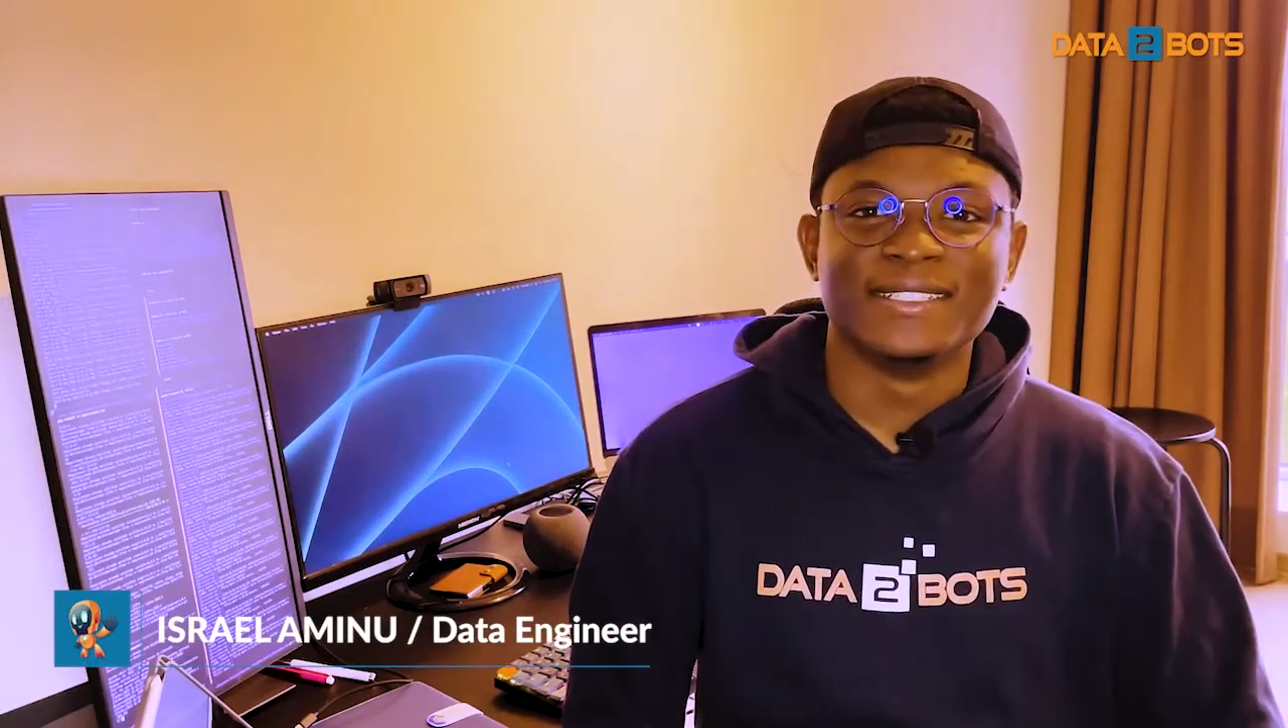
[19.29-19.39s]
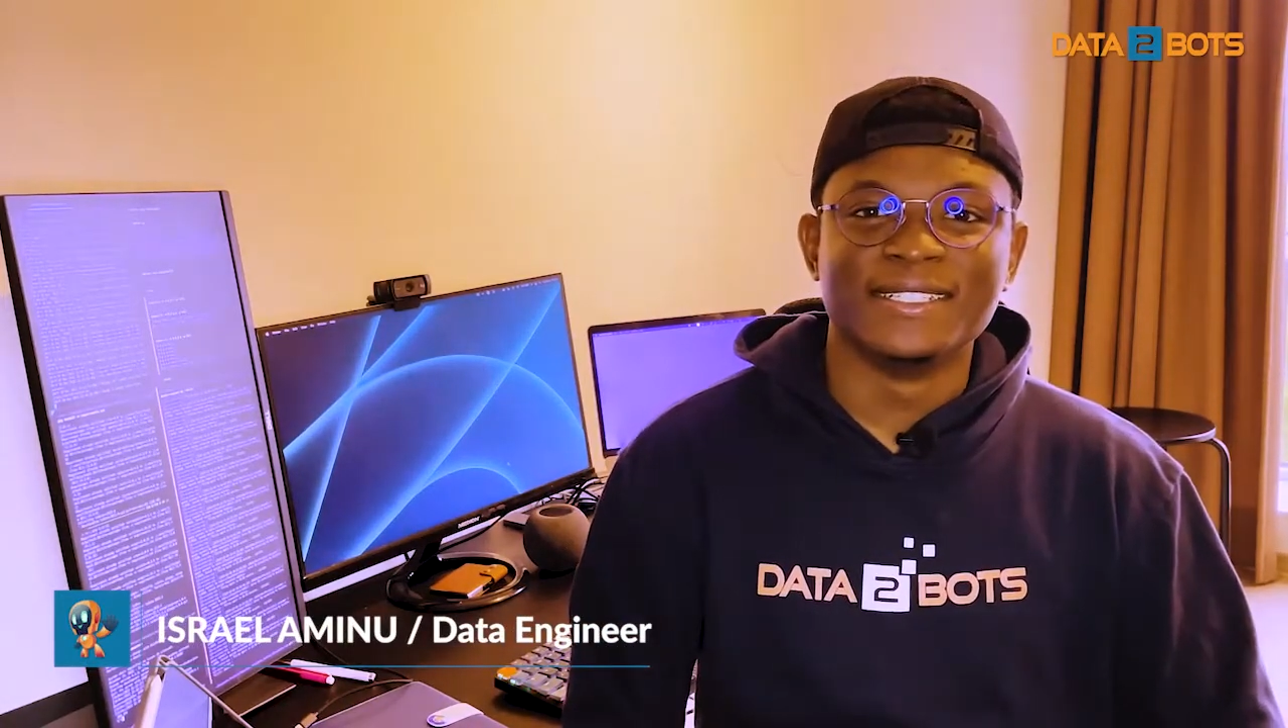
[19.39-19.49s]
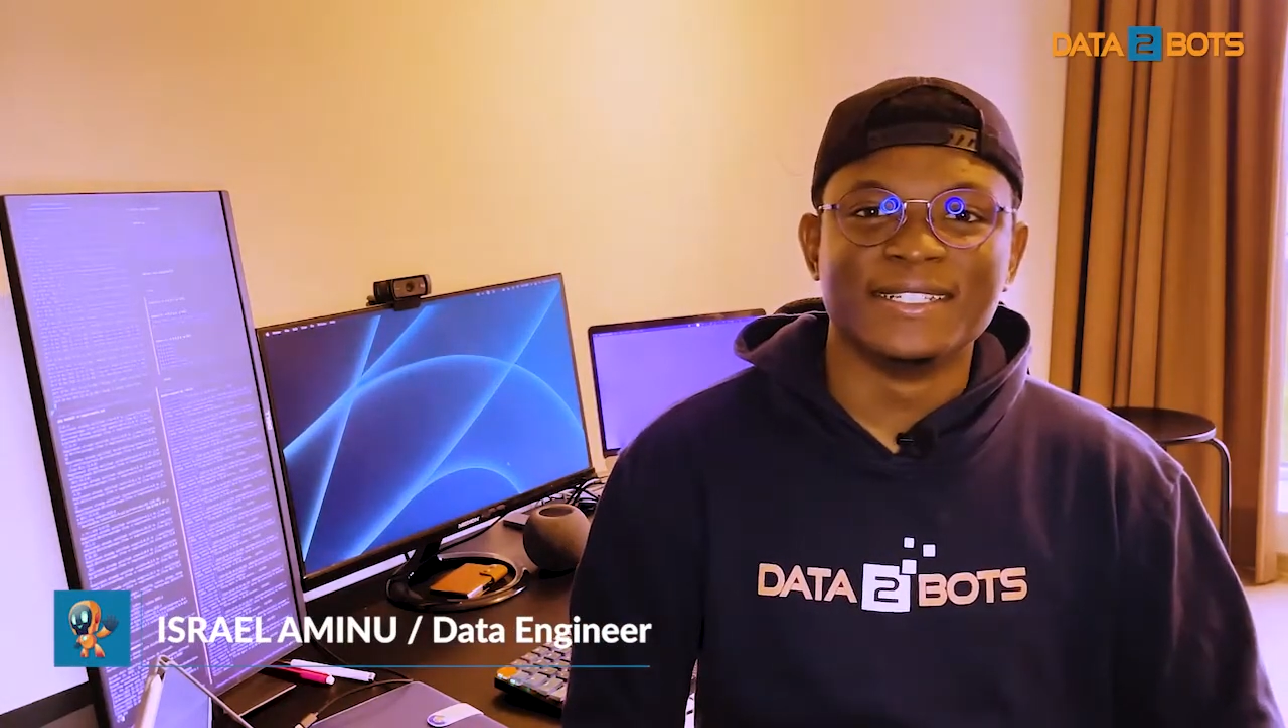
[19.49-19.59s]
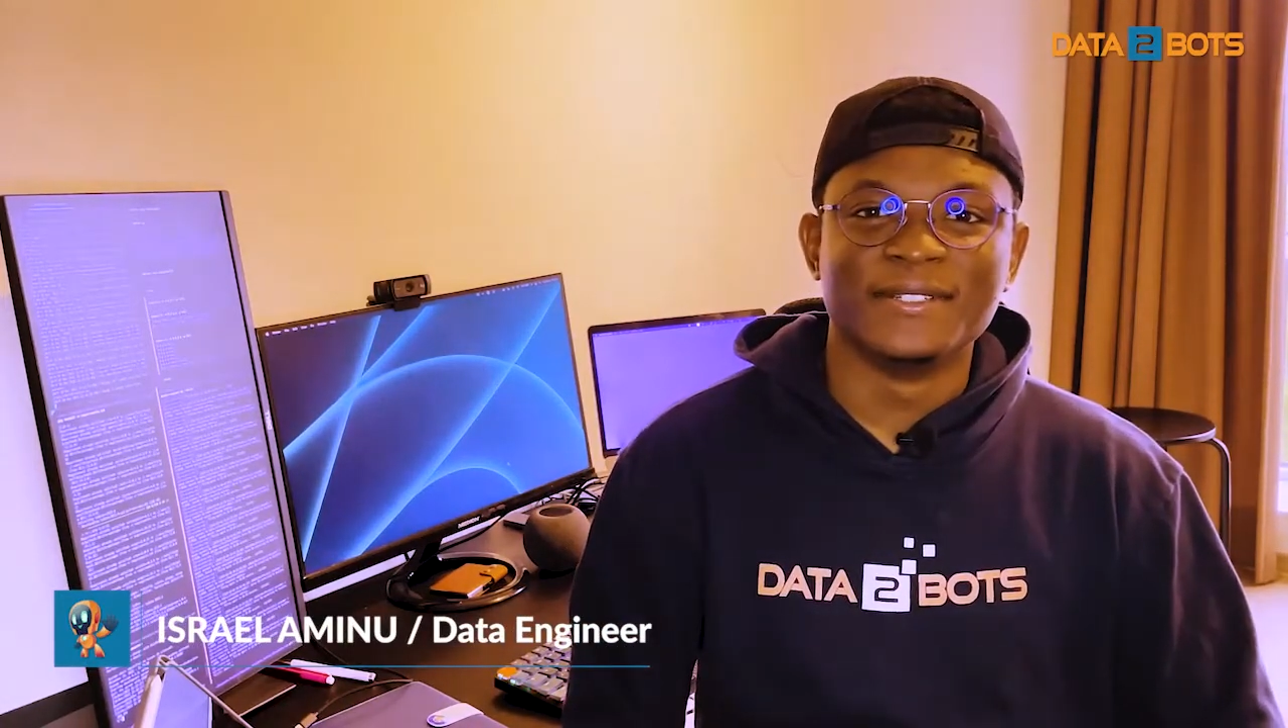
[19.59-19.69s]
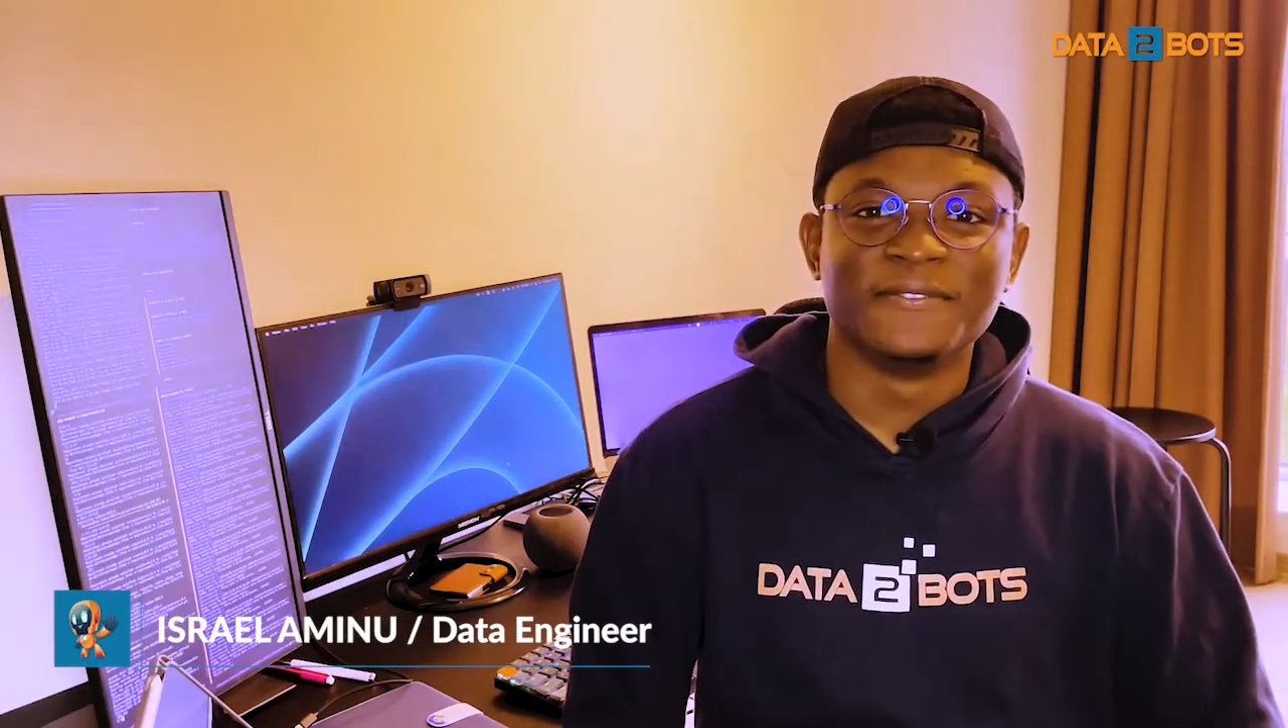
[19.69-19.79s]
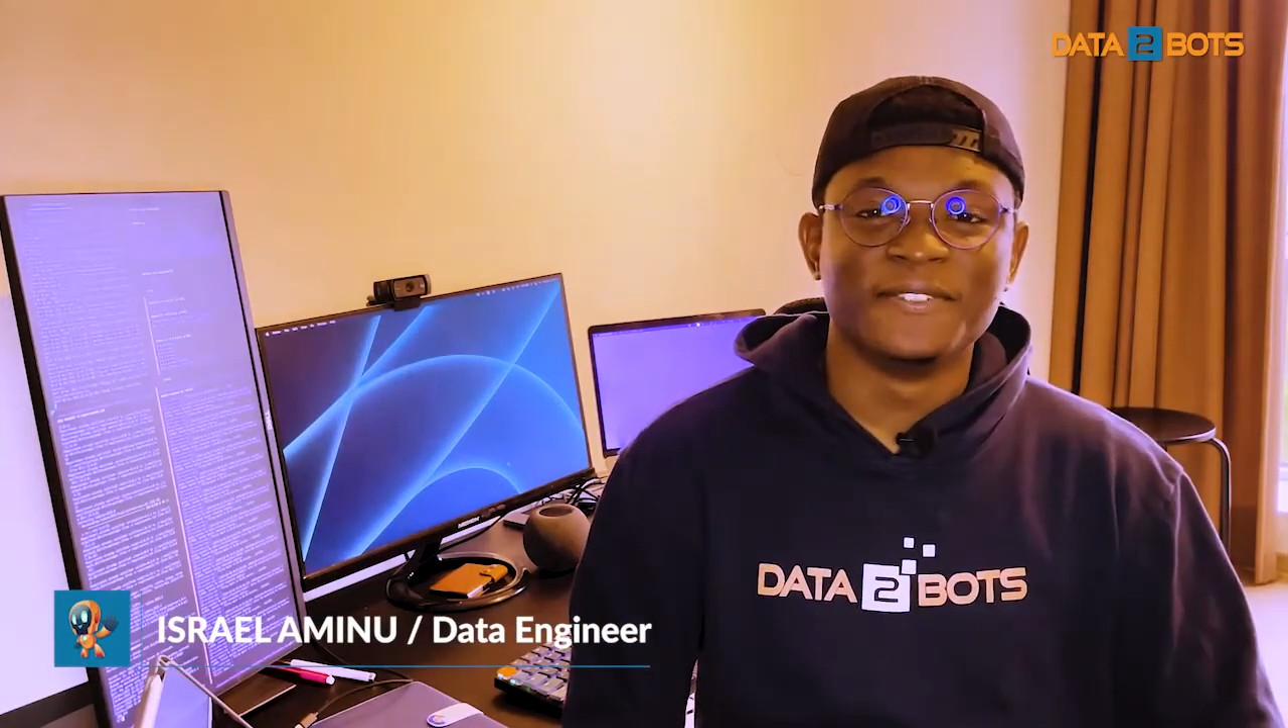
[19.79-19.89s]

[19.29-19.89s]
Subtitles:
in